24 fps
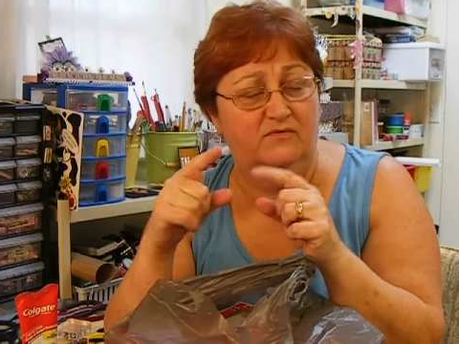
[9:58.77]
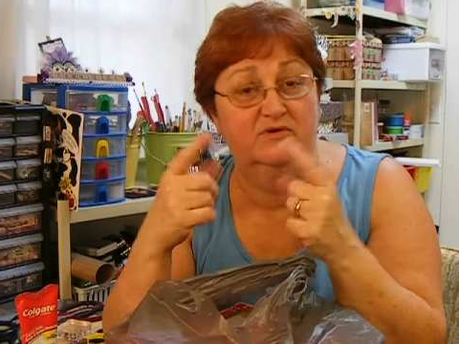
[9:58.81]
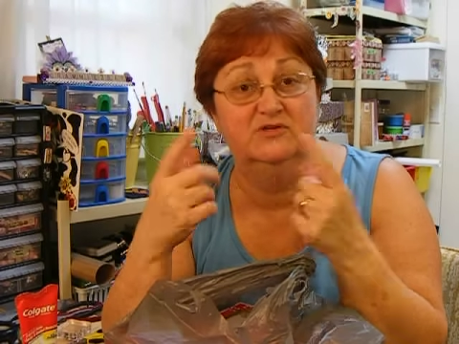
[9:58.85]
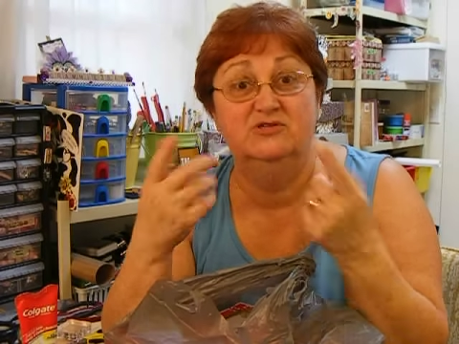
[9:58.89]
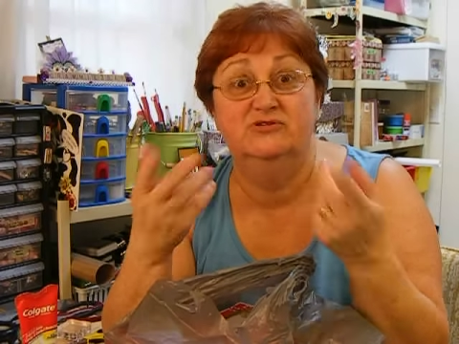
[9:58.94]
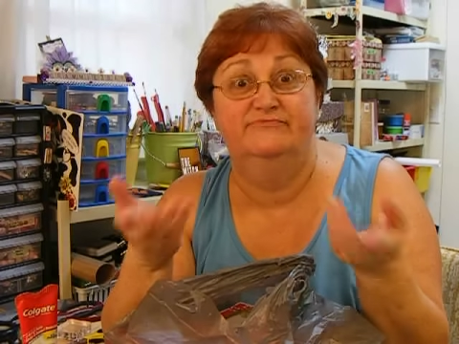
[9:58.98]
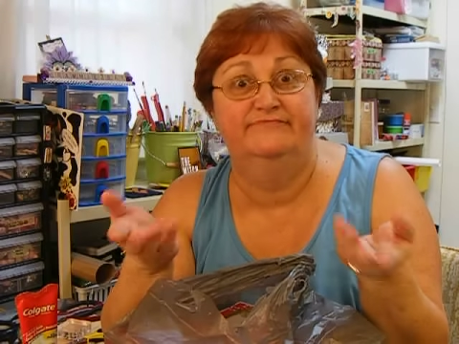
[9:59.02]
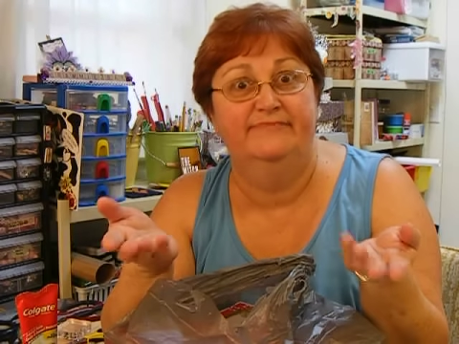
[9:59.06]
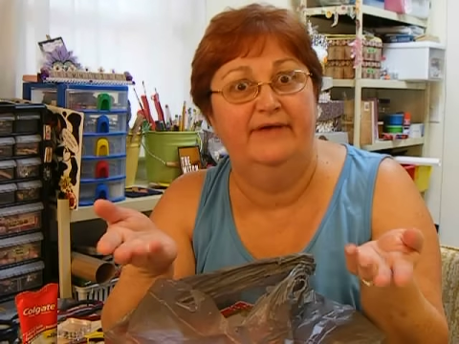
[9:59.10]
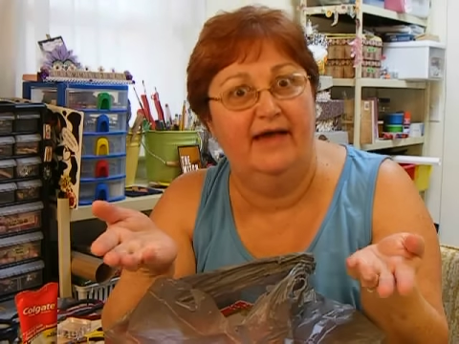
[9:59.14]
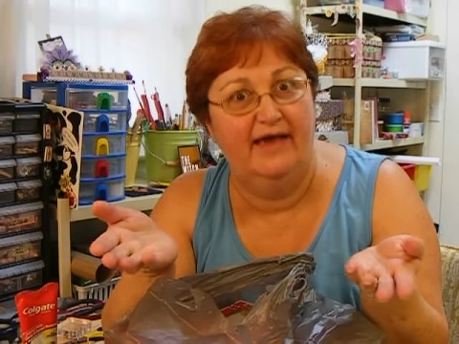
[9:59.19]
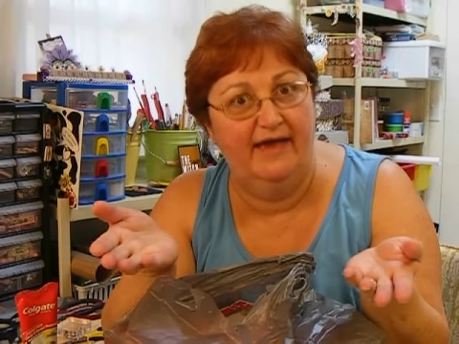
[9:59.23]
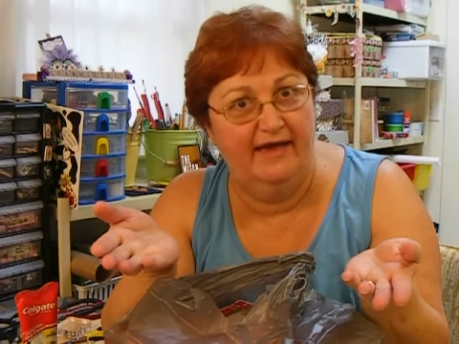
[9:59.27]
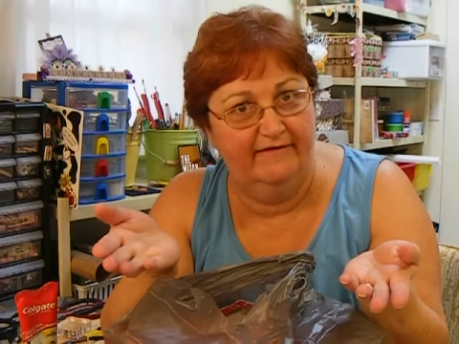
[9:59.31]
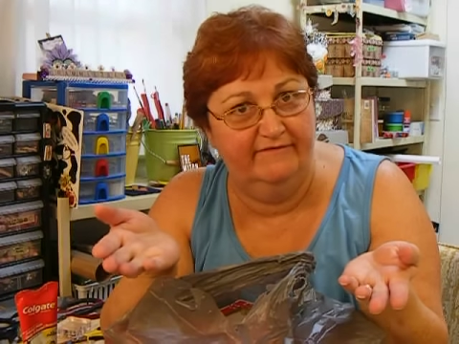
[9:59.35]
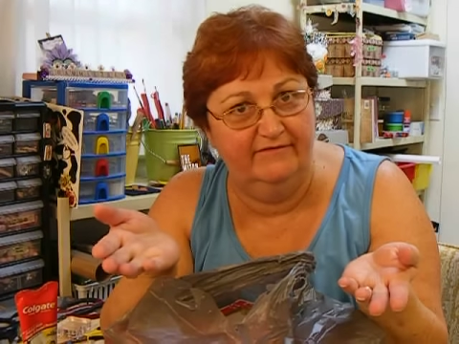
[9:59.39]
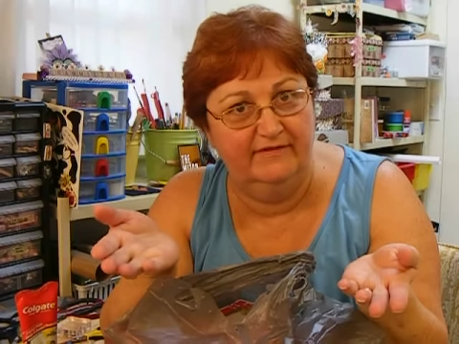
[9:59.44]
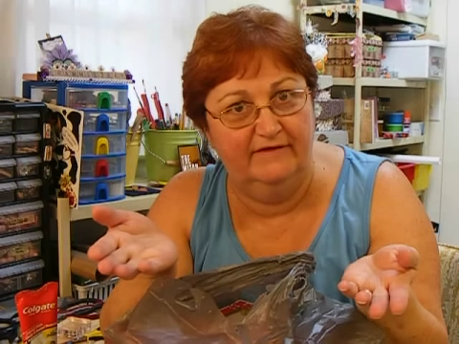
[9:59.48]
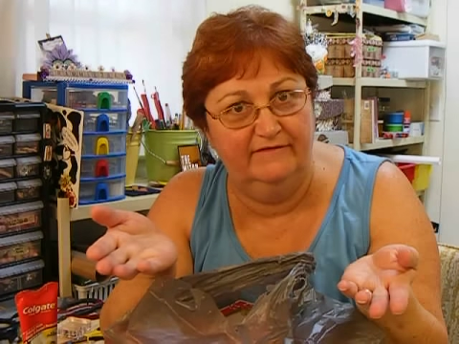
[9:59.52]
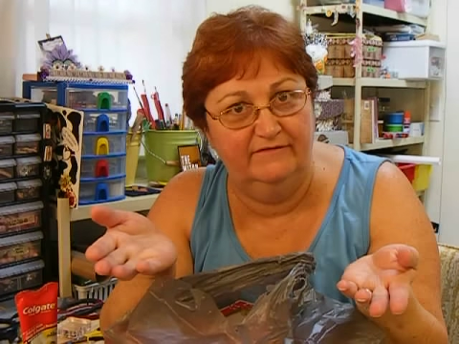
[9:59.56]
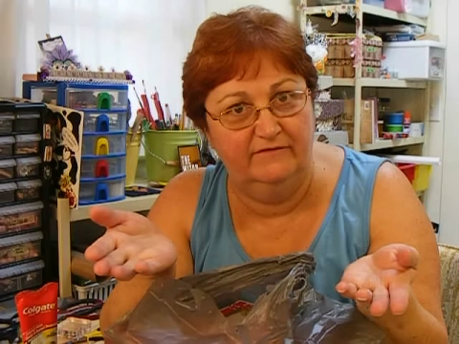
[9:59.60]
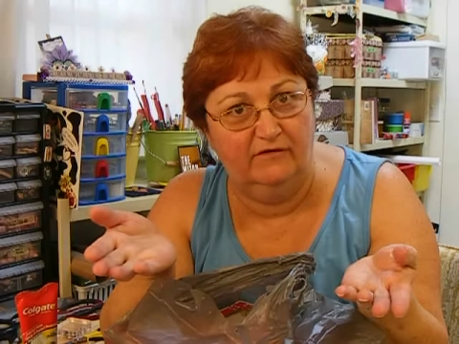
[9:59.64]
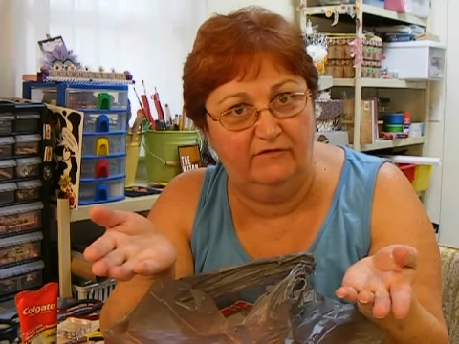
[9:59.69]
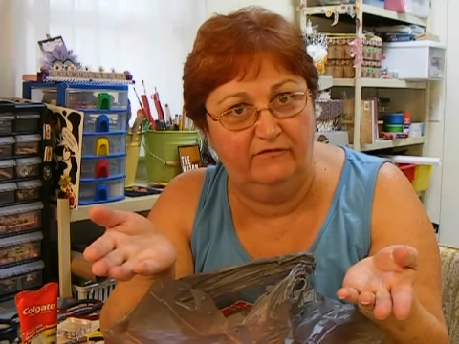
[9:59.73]
which I have
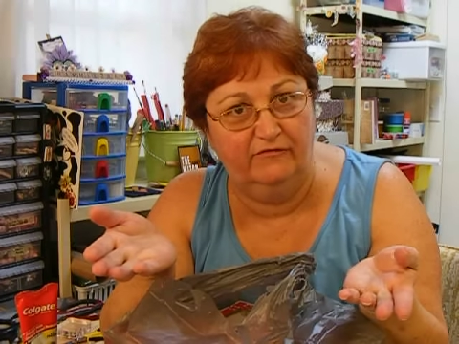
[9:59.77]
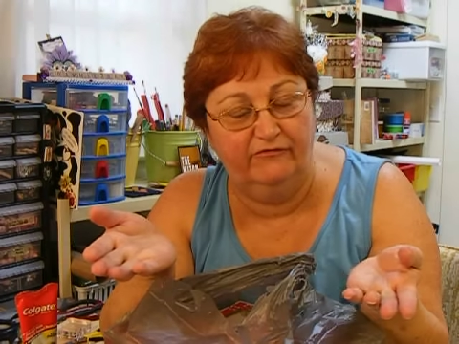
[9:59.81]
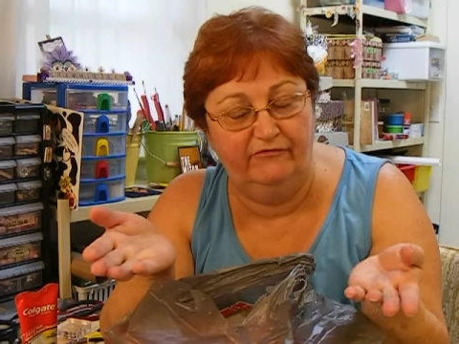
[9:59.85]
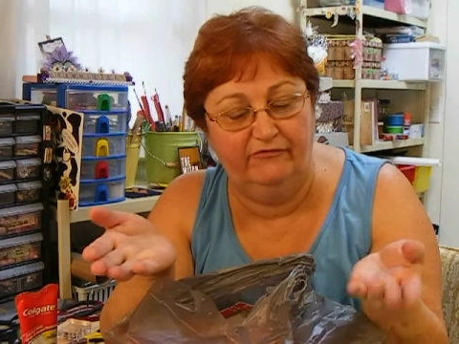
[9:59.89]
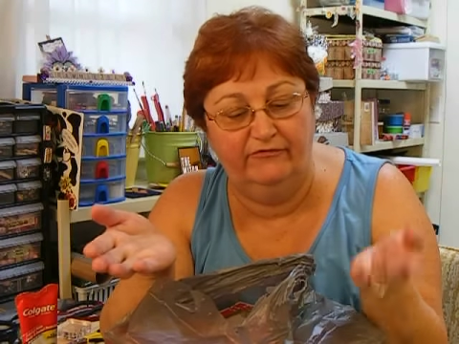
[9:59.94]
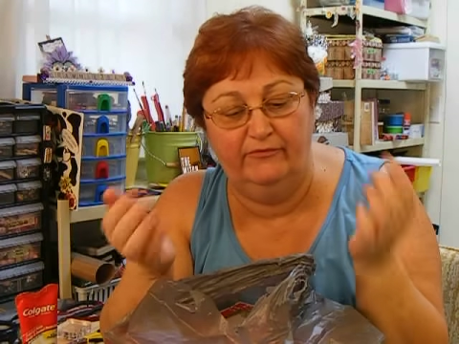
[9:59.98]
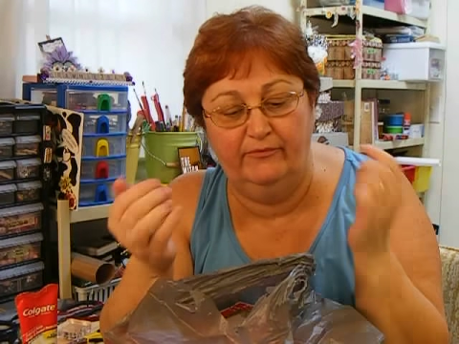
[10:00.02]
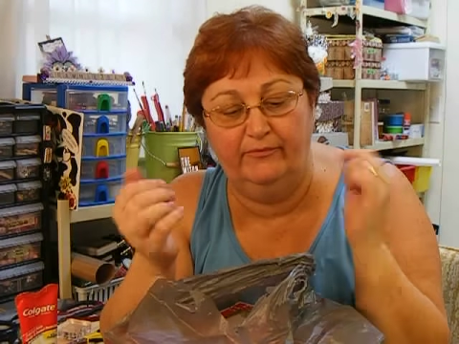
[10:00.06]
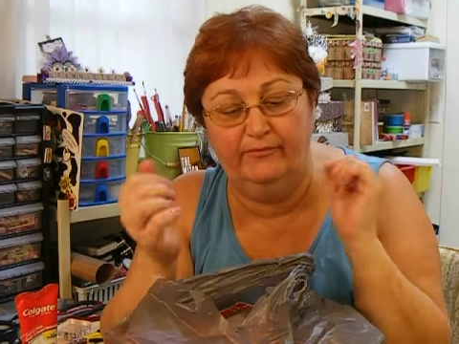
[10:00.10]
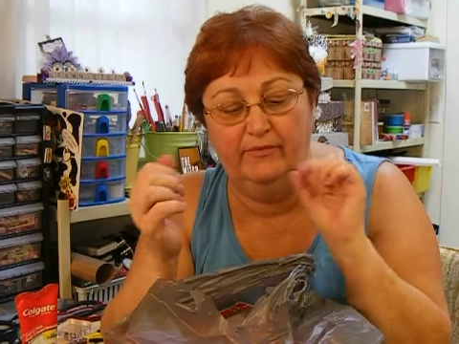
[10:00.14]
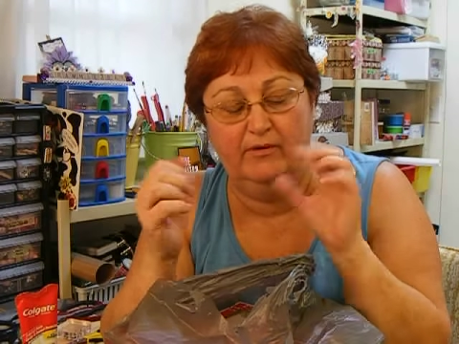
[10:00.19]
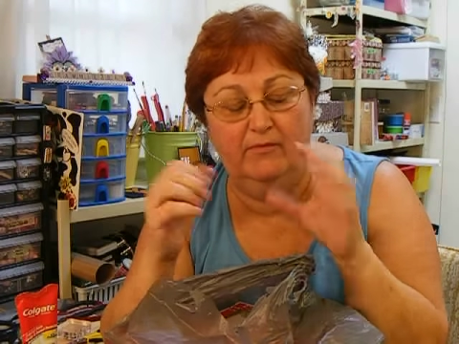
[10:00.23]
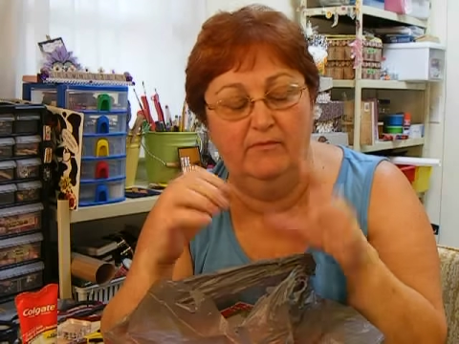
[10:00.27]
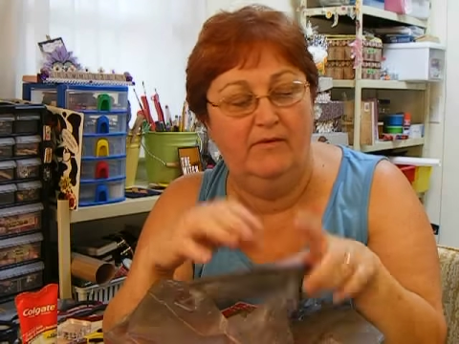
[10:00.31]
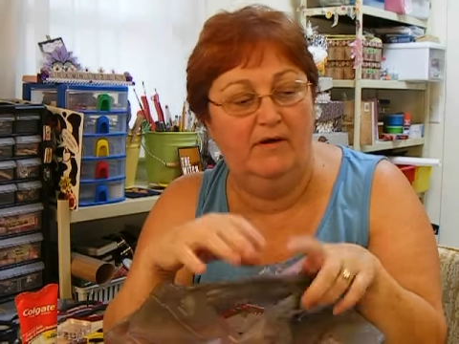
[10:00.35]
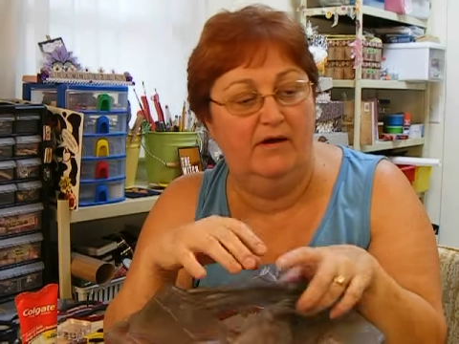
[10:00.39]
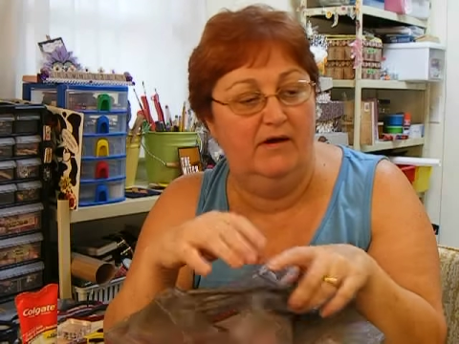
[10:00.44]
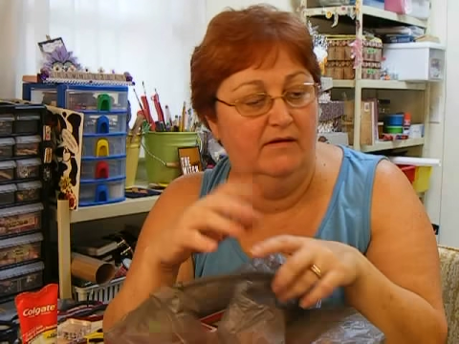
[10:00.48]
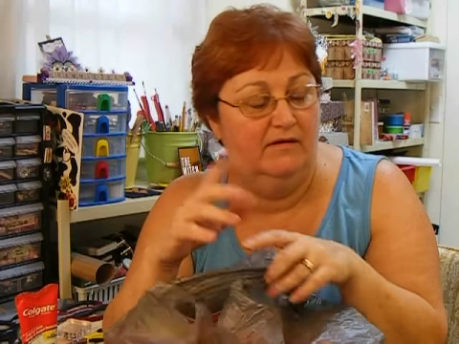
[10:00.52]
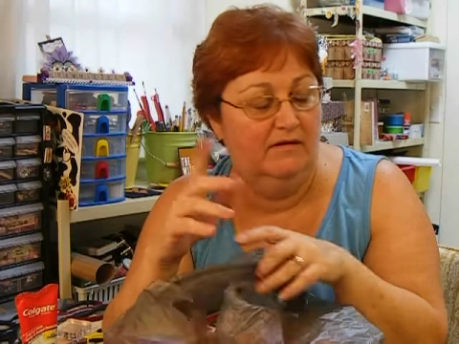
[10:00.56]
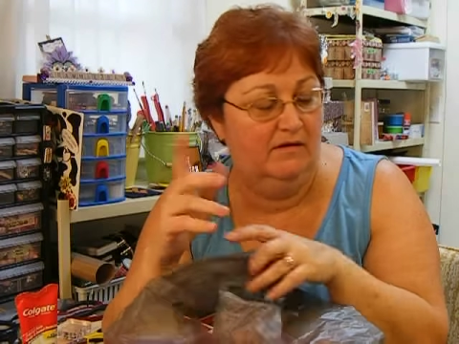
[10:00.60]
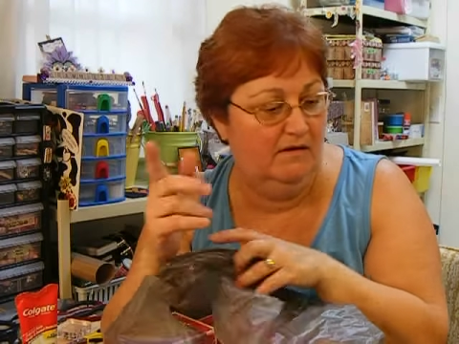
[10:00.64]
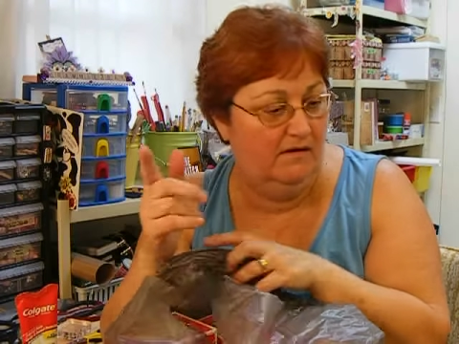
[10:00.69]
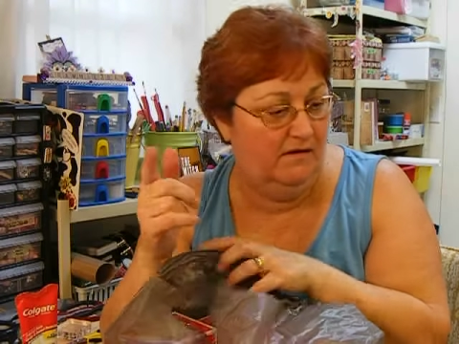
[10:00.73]
left over from
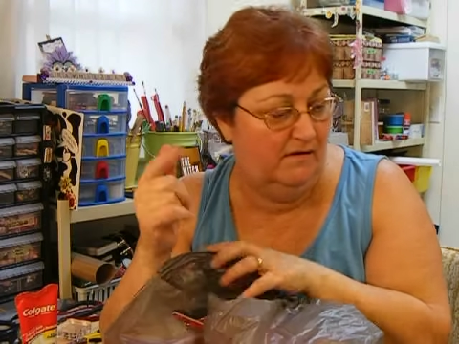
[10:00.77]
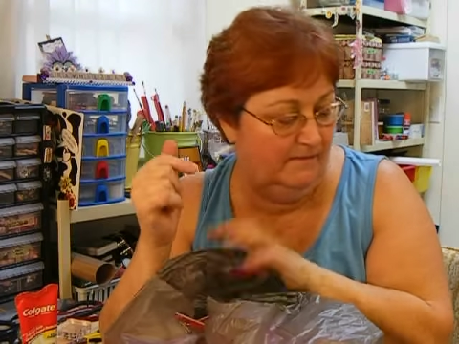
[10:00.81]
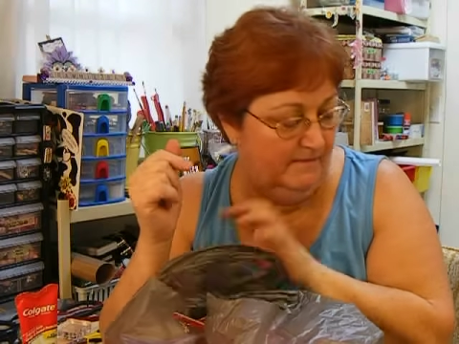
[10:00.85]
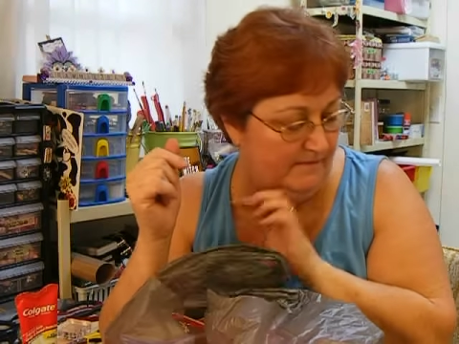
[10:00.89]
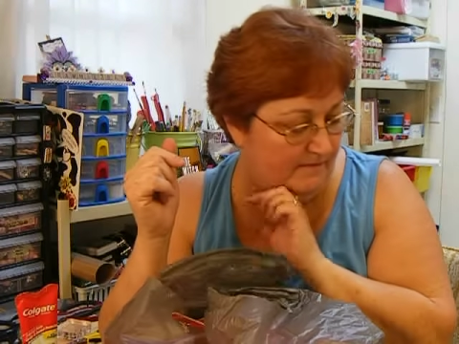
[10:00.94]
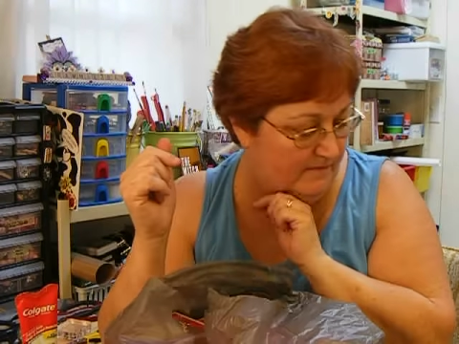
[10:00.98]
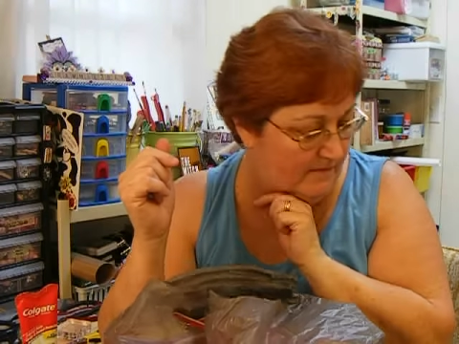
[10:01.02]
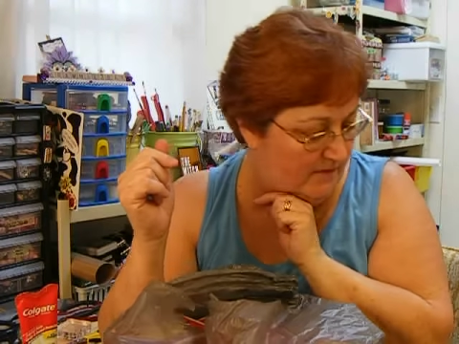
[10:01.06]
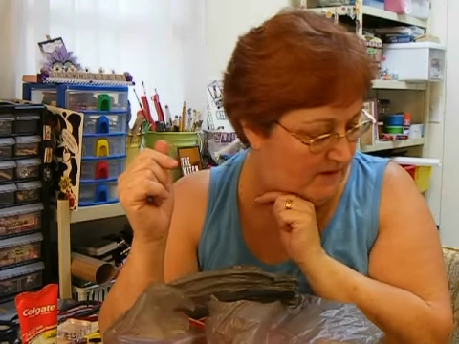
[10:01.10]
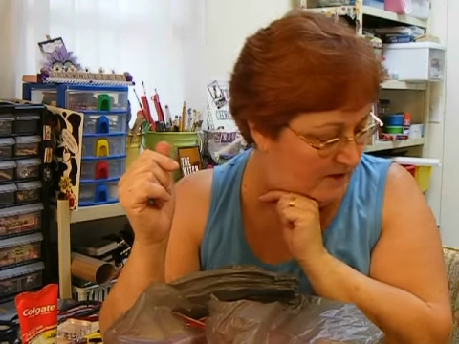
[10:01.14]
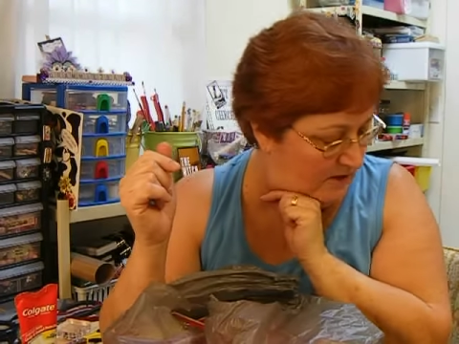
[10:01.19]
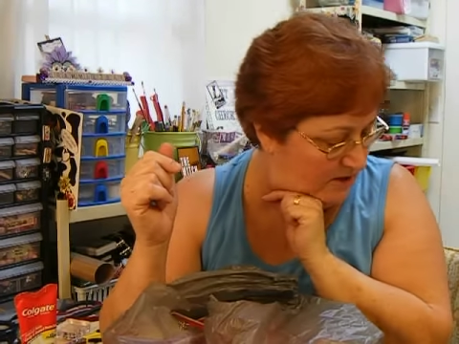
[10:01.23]
my um,